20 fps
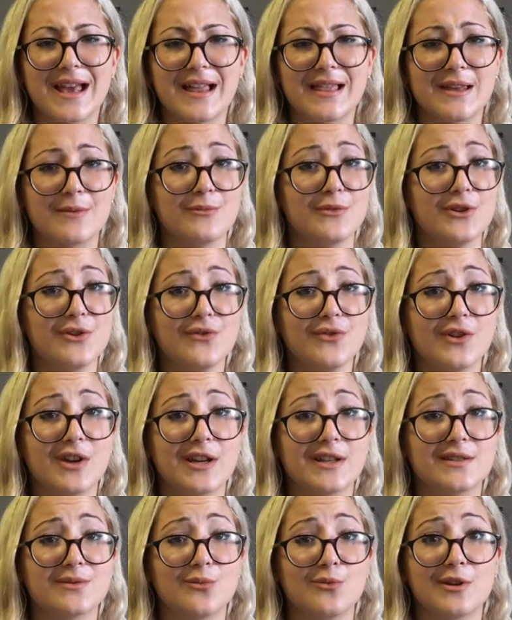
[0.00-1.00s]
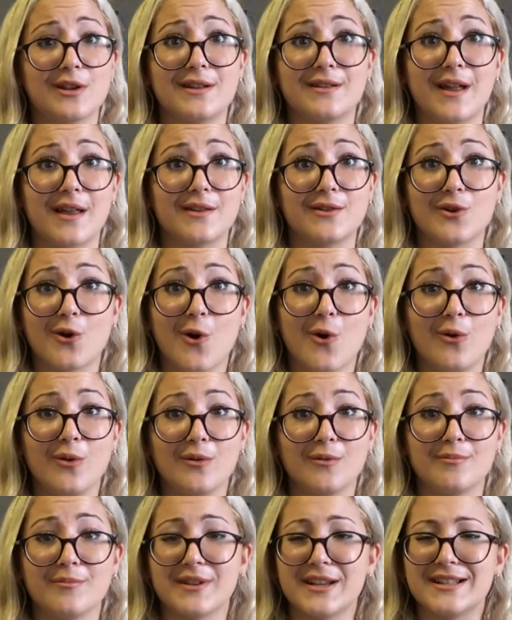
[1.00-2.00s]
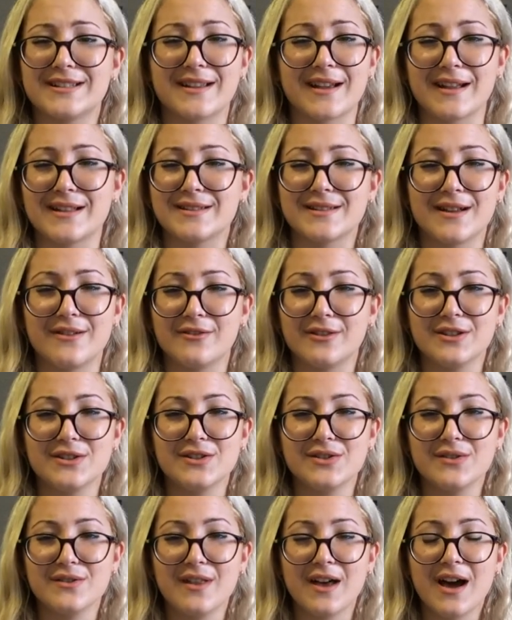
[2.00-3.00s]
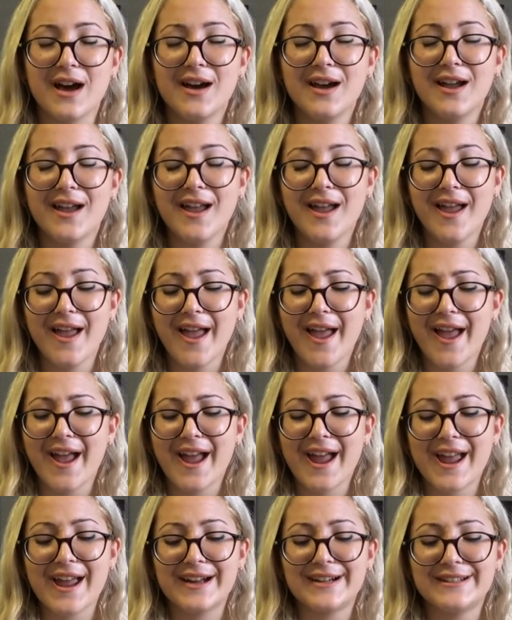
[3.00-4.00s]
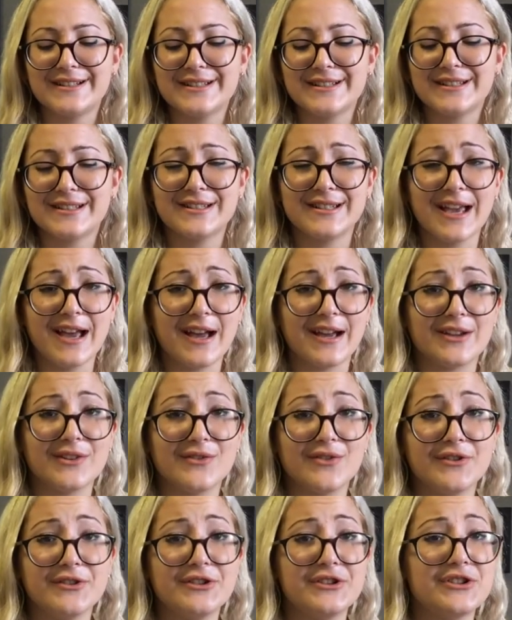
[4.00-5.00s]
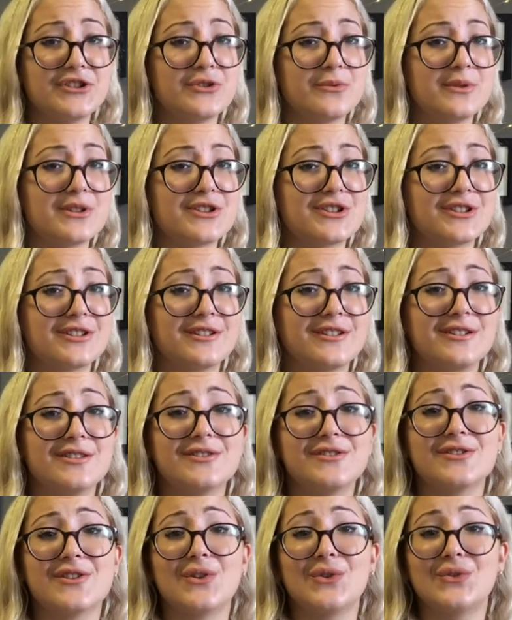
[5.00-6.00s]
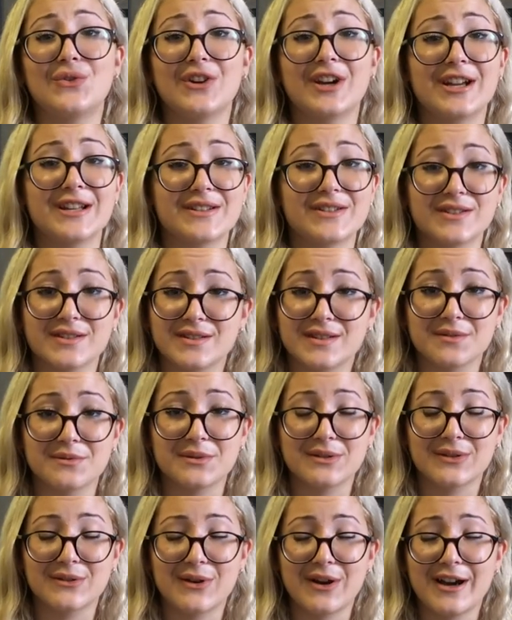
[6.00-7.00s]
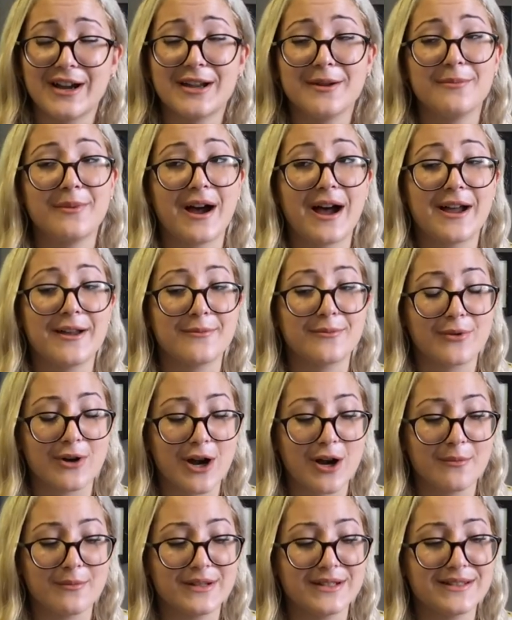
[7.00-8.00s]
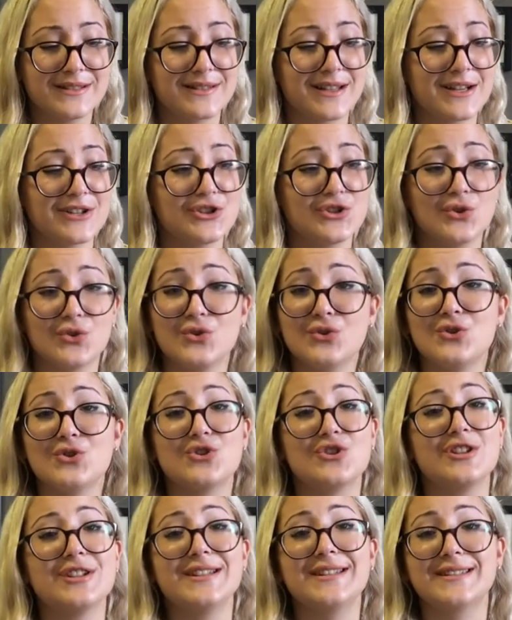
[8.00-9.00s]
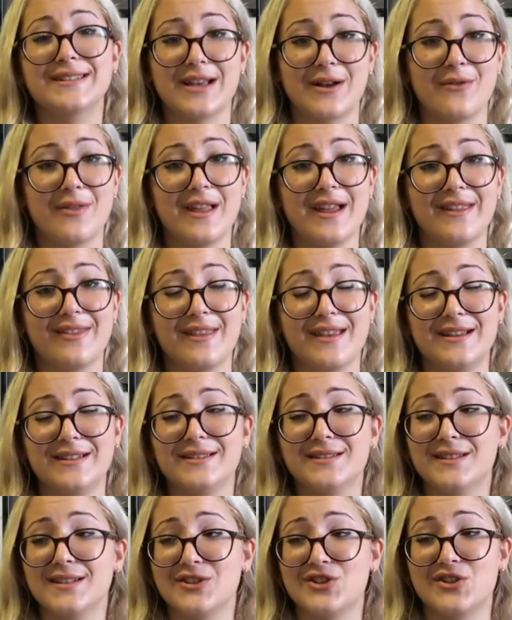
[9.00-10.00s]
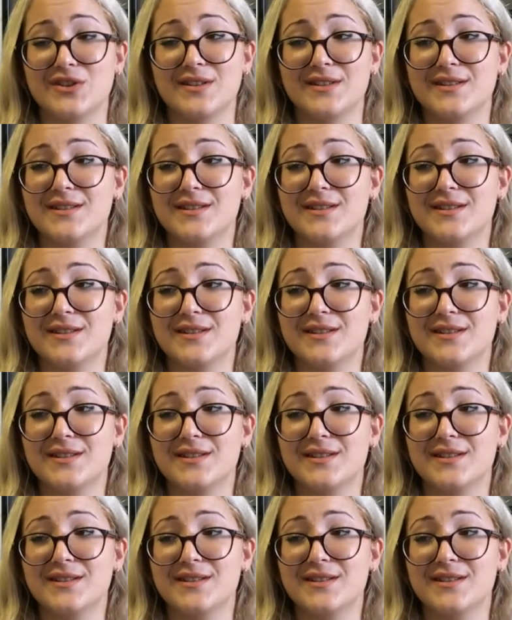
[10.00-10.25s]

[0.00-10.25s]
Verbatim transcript: yeah, let me know if you guys want another haul, because I can definitely do that. And yeah, if you're new to my channel, don't forget to subscribe. I promise I don't usually sound like this, it's